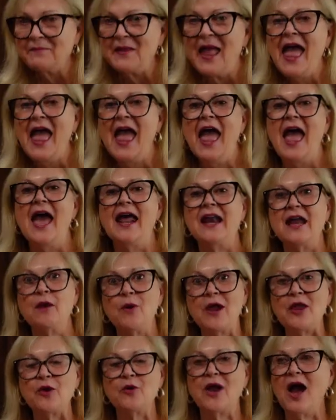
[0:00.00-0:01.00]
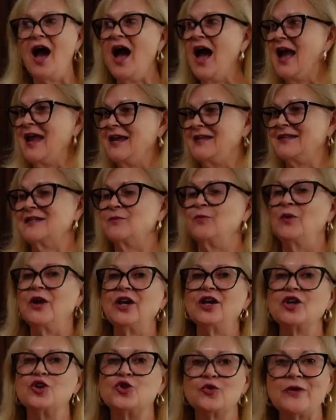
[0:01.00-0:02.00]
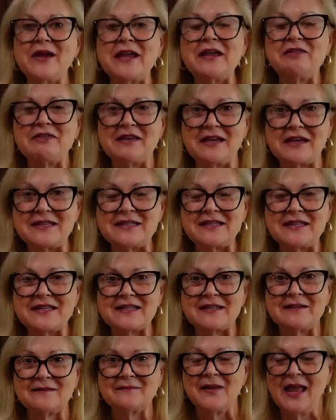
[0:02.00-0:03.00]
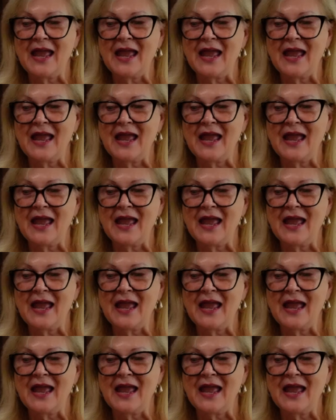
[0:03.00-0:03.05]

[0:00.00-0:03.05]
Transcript: Ah, anyway, good. you guys, we're going to drink this.